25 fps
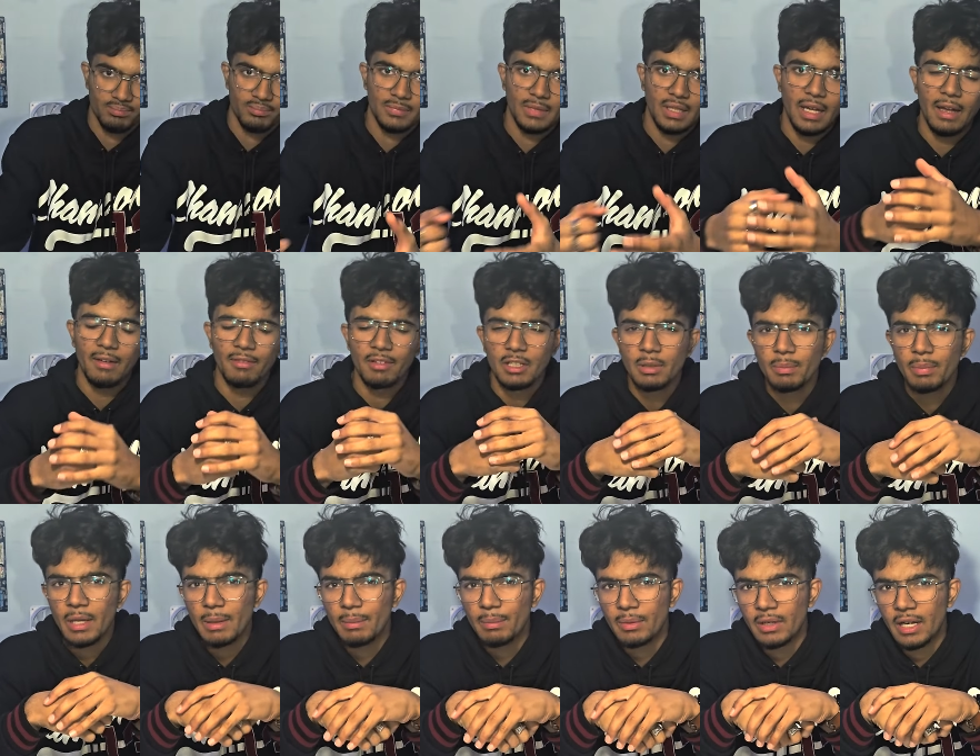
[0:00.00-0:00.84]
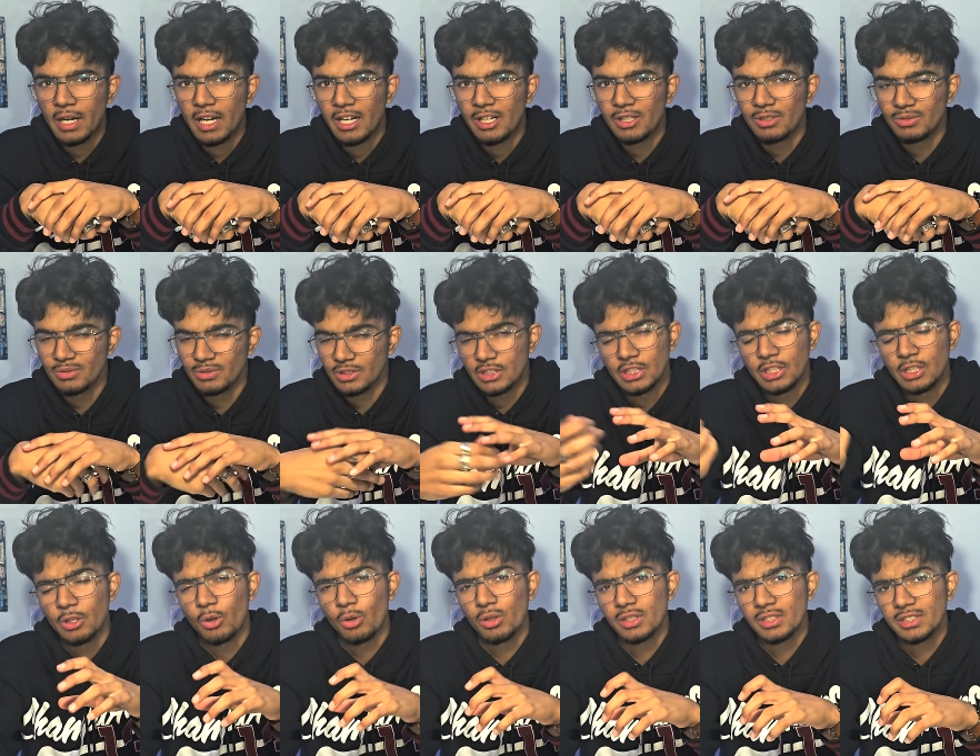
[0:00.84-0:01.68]
having a paper out,
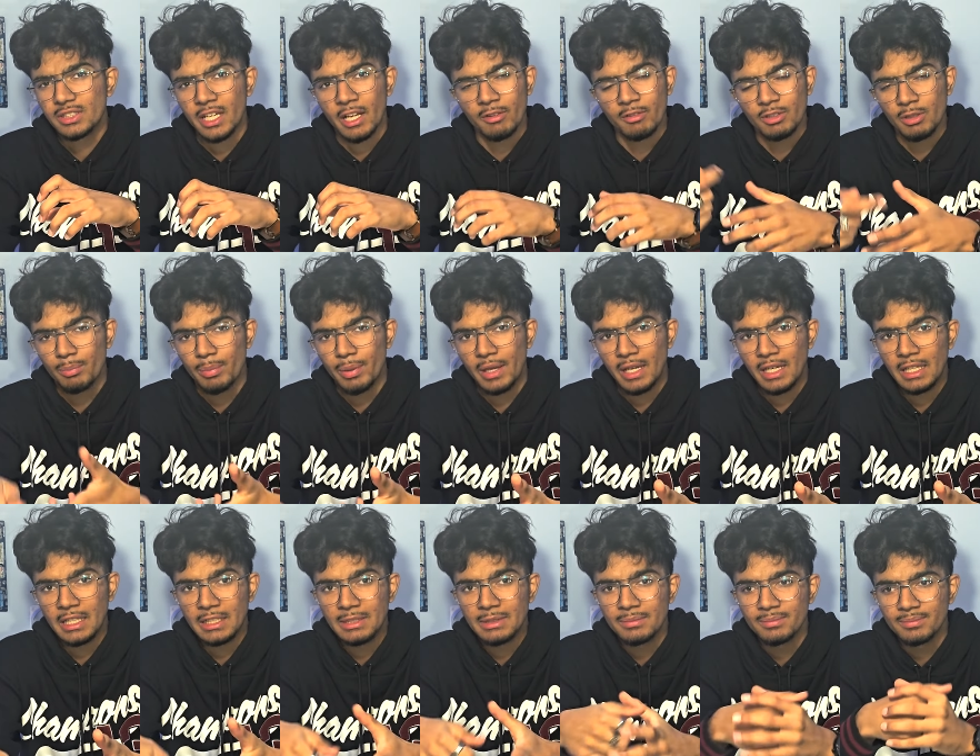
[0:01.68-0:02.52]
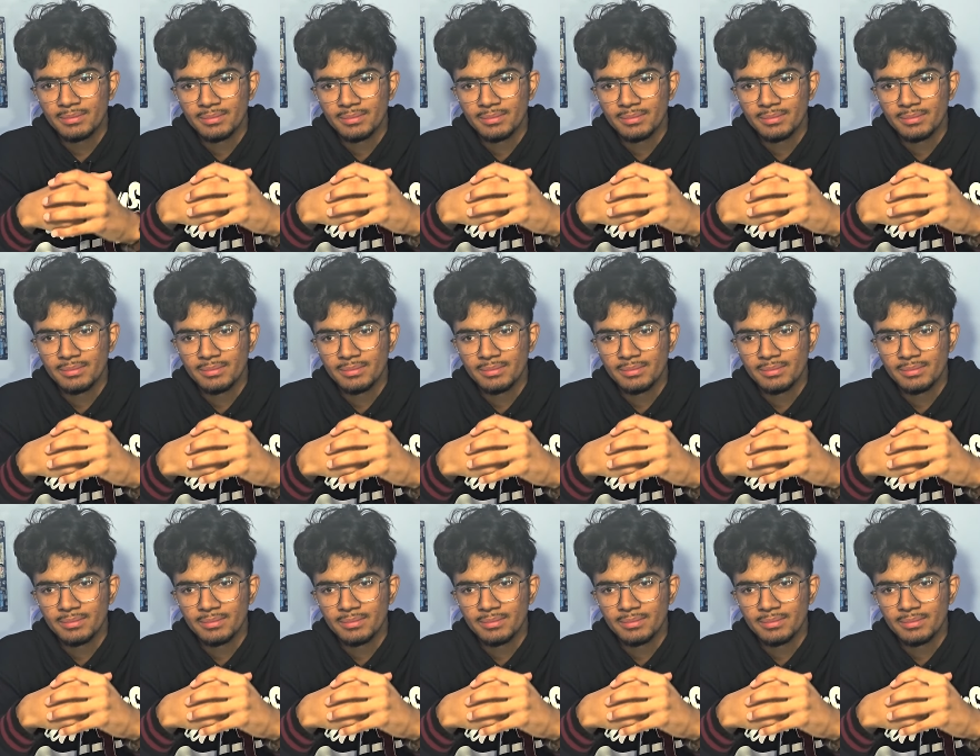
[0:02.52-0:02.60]
old style with a pen.